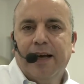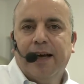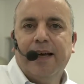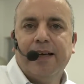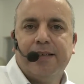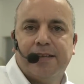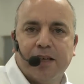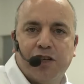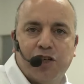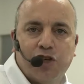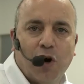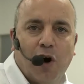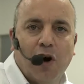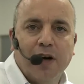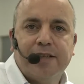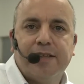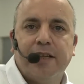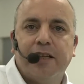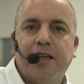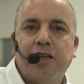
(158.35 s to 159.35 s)
is a
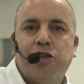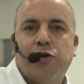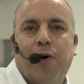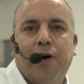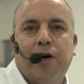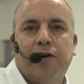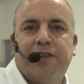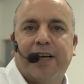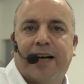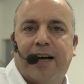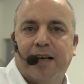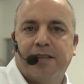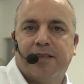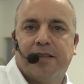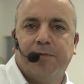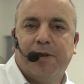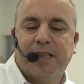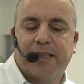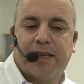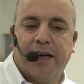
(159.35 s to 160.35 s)
choice that each one of the
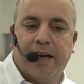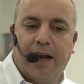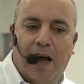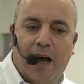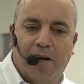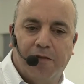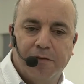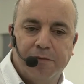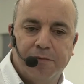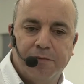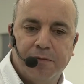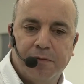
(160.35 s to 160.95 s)
customers can have.